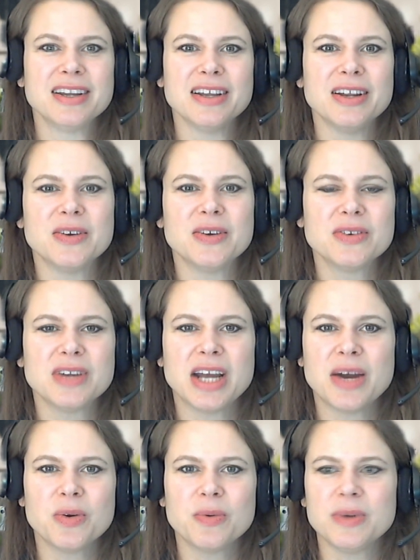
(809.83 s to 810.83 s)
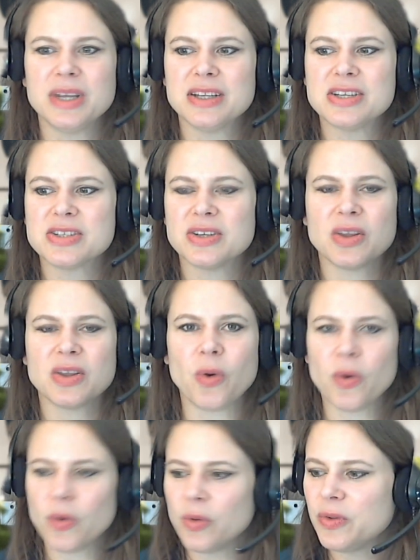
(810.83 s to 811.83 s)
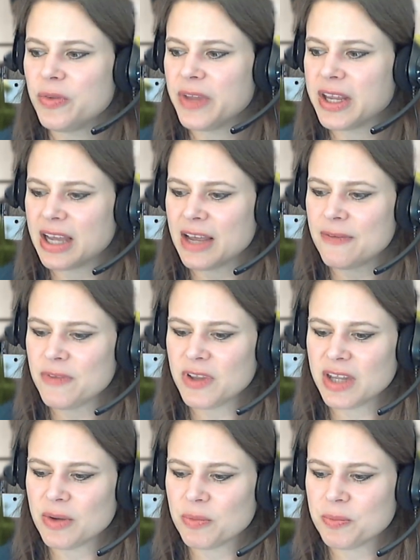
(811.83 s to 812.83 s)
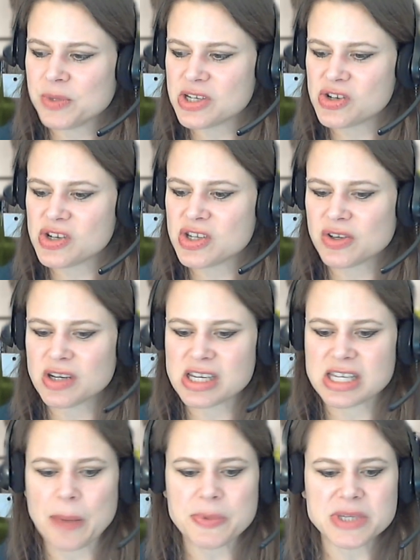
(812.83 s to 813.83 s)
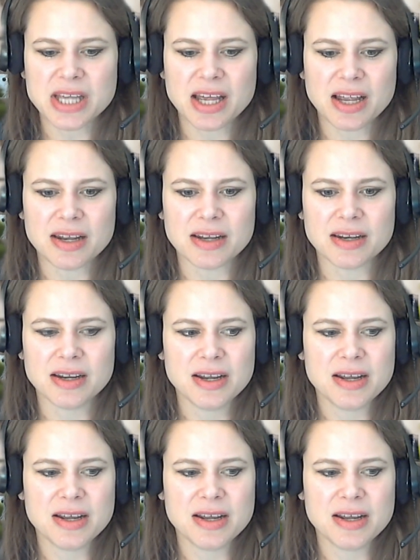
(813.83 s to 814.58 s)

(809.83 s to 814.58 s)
you know how are we just the whole like i feel like positions are accepted and